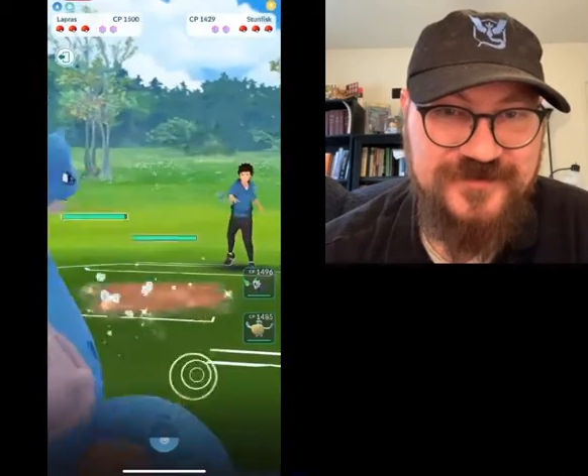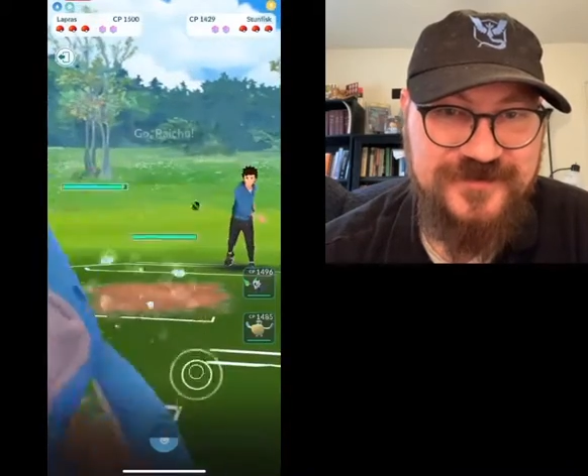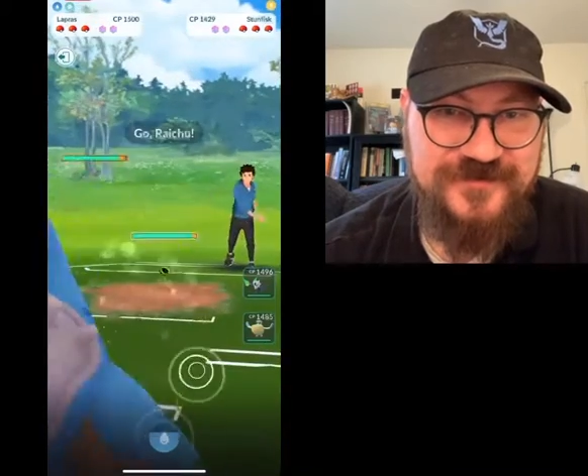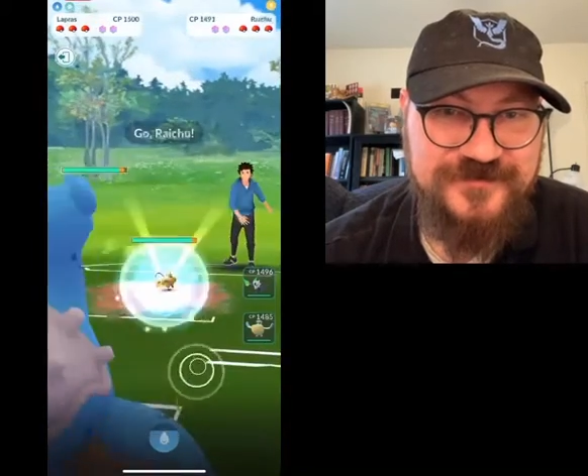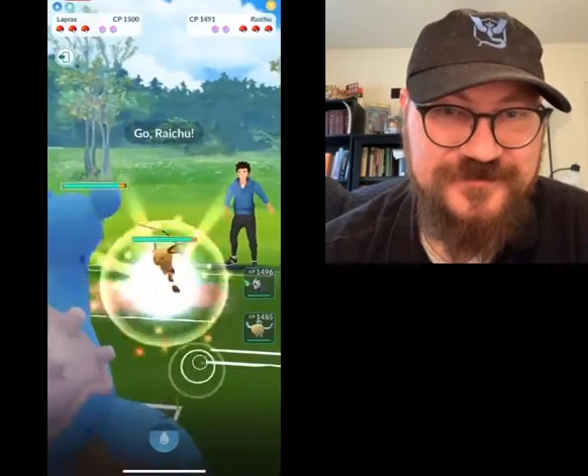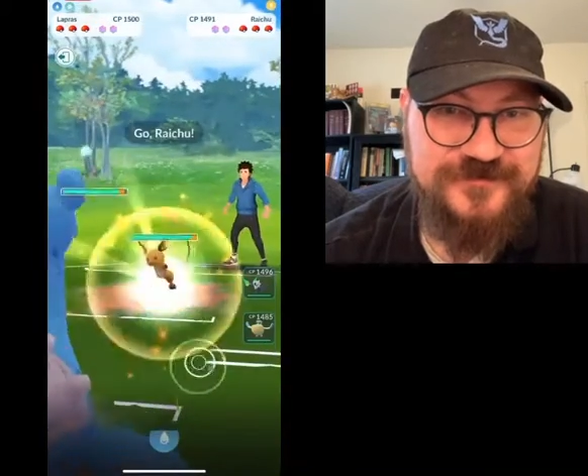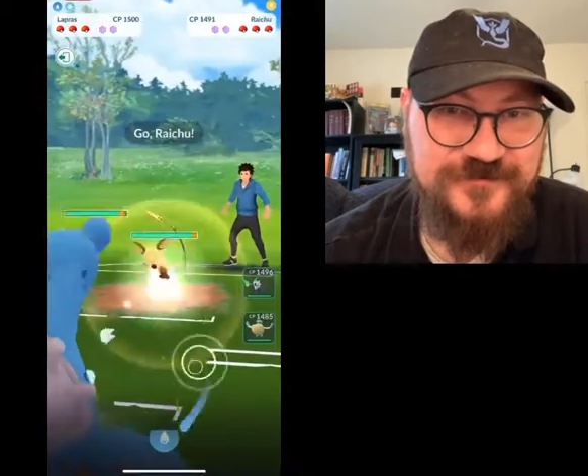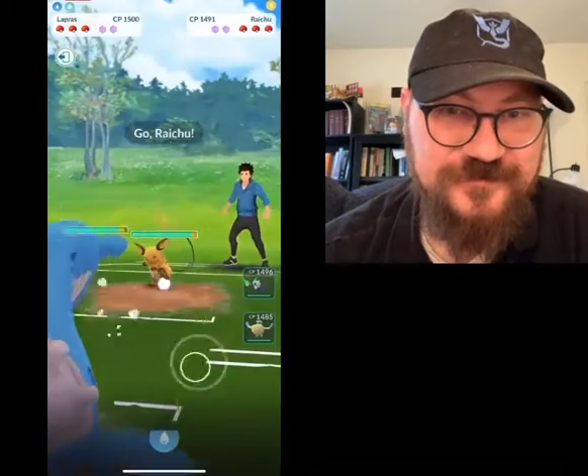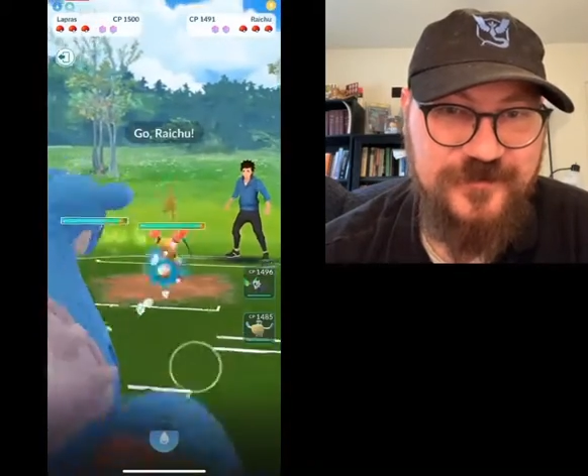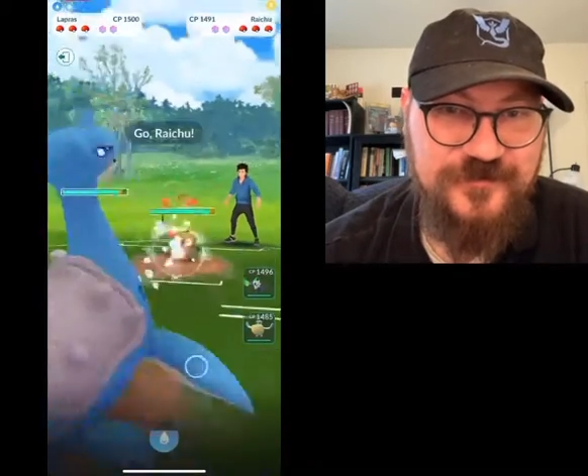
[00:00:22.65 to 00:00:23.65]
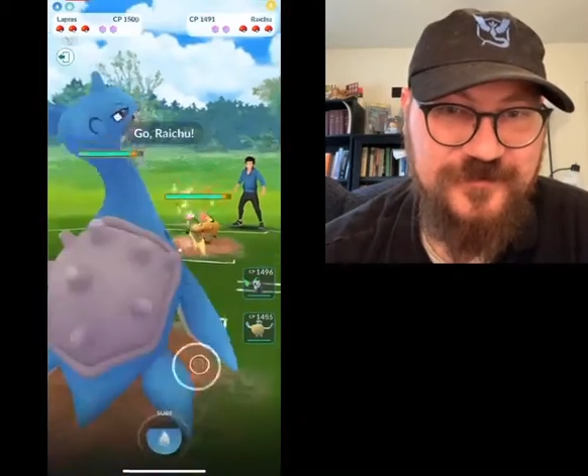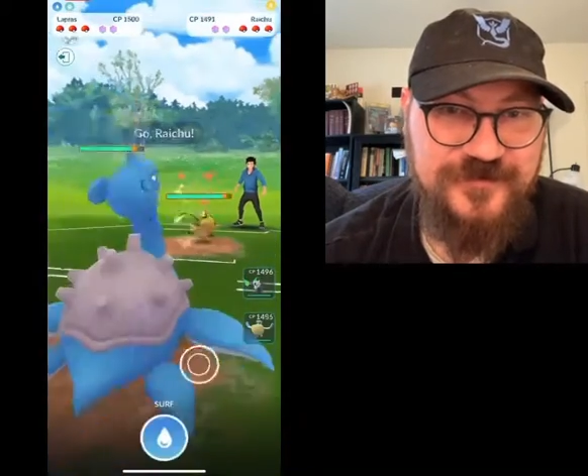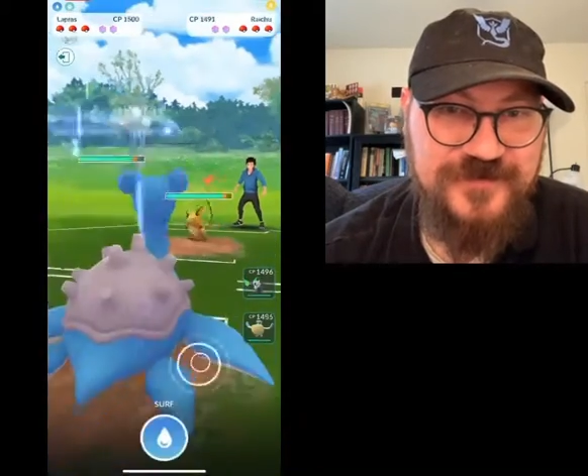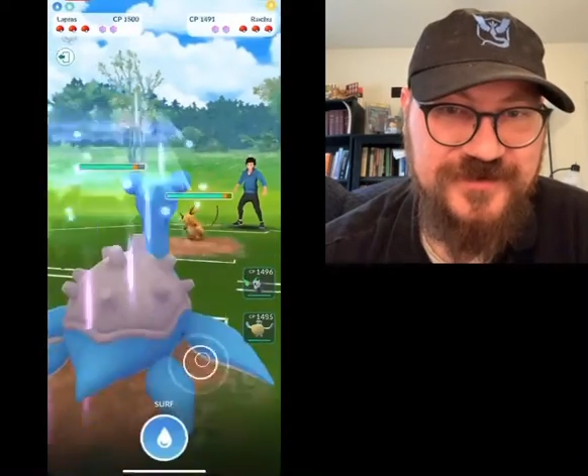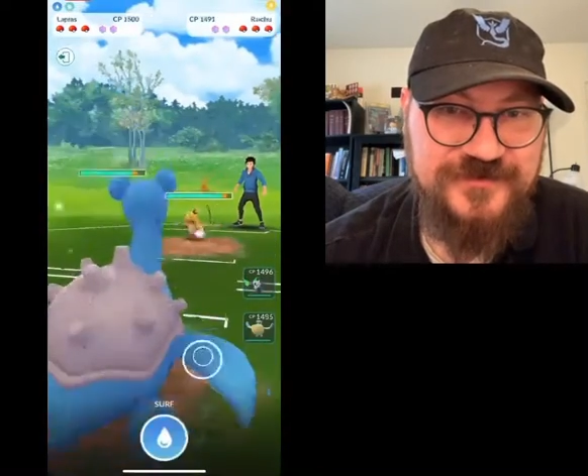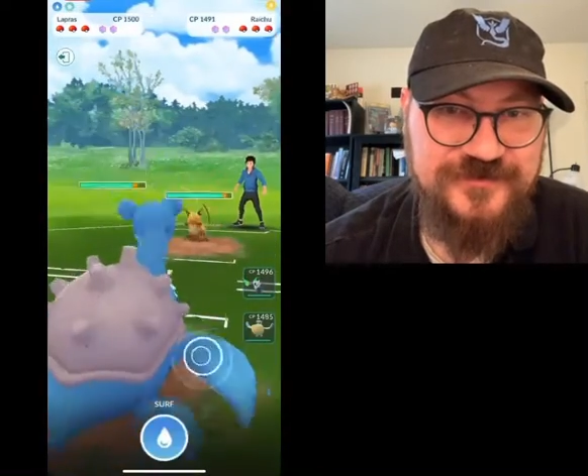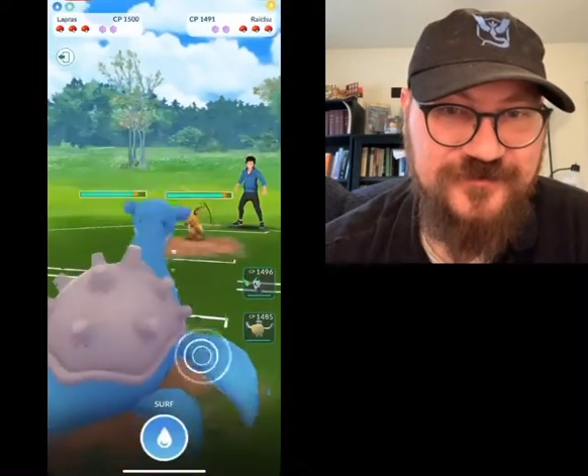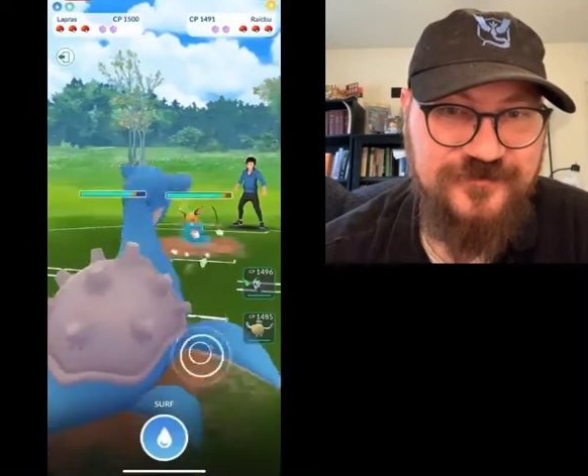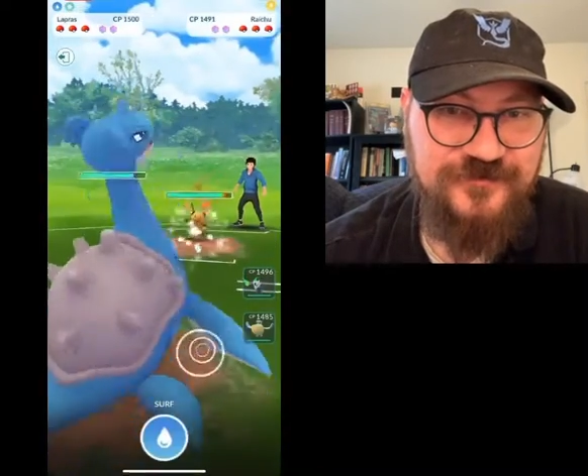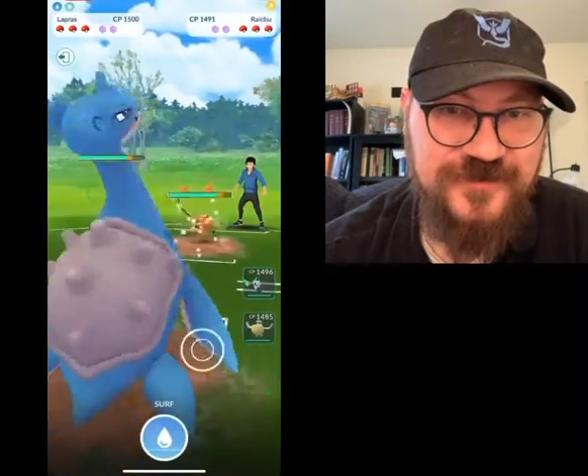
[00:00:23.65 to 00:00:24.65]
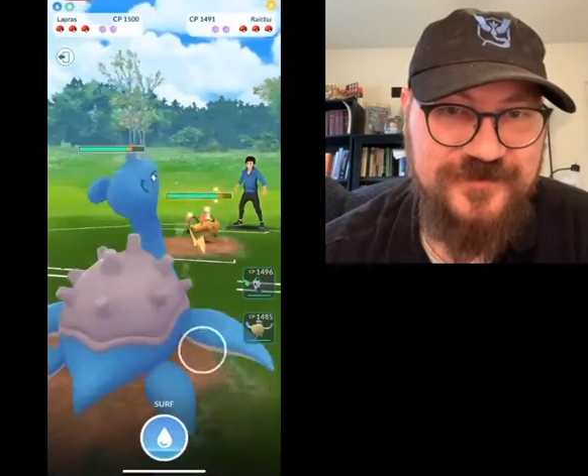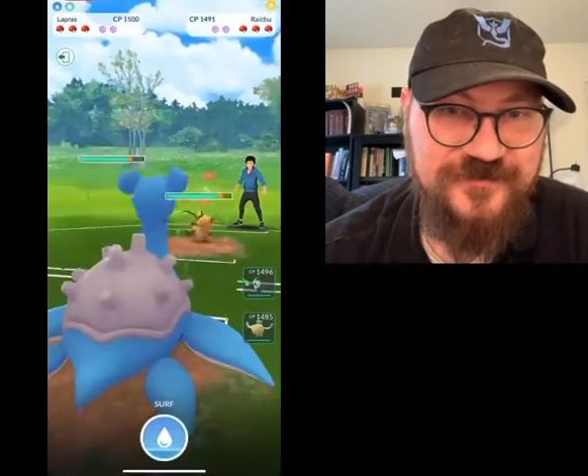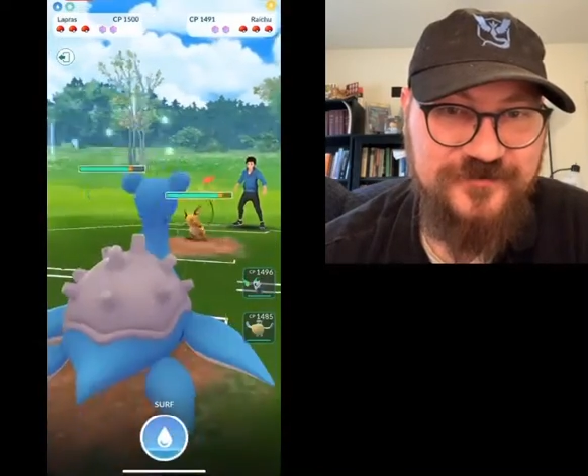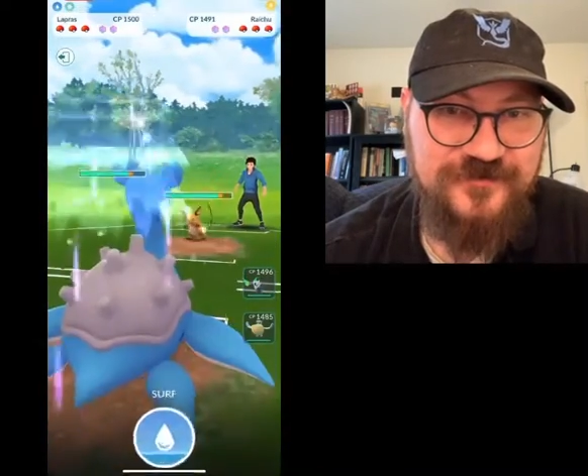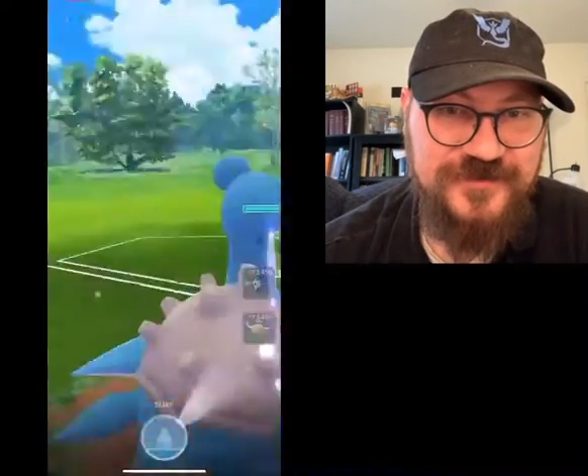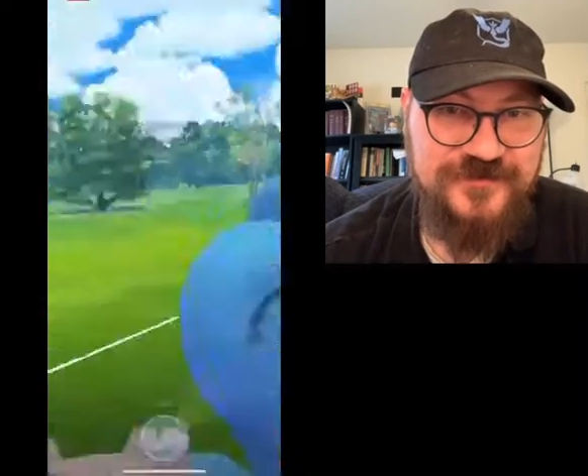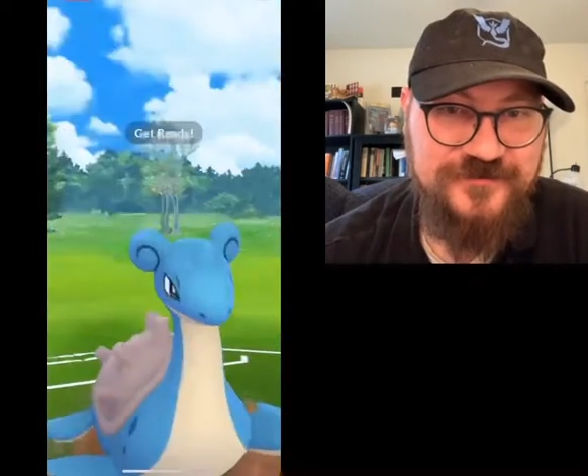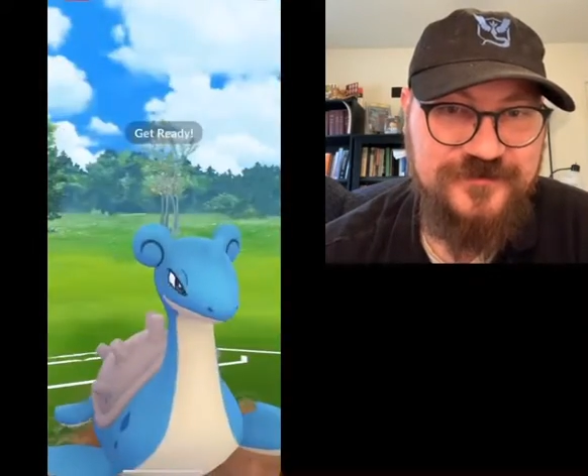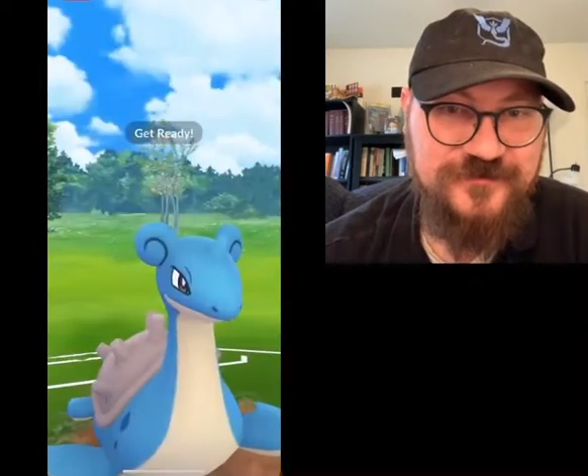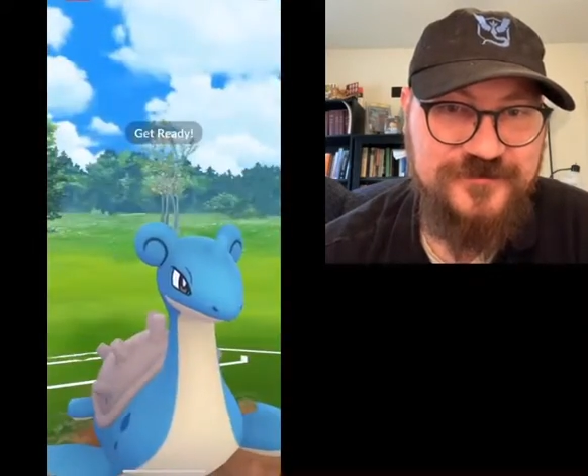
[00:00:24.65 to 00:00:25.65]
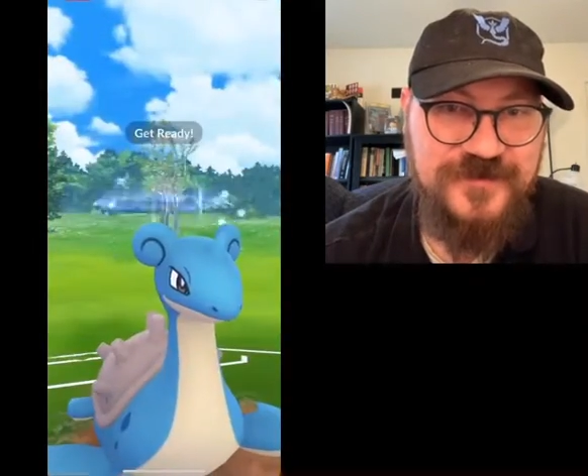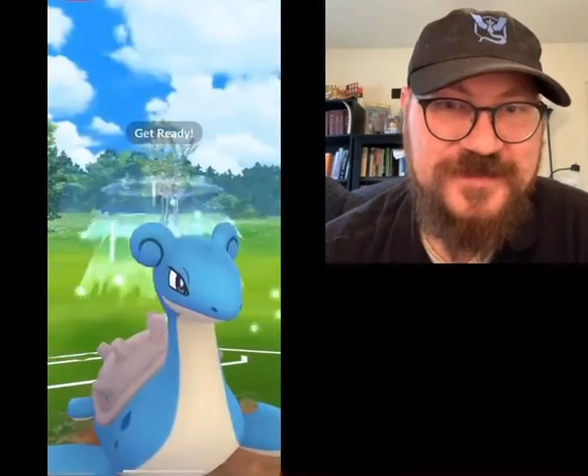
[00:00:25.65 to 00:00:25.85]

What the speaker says: and I got to use some Pokemon that I don't regularly use.